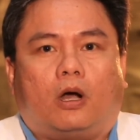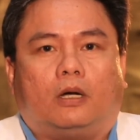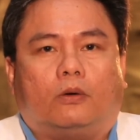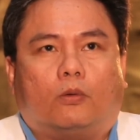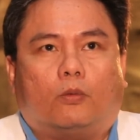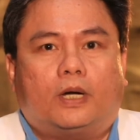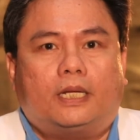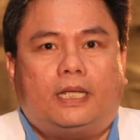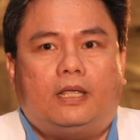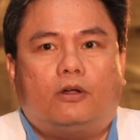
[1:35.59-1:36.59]
are
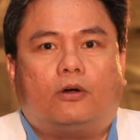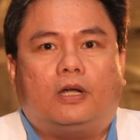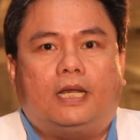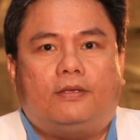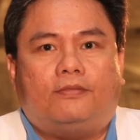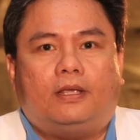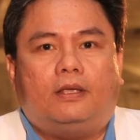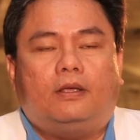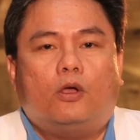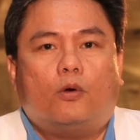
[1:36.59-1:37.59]
working or
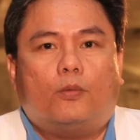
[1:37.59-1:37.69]
living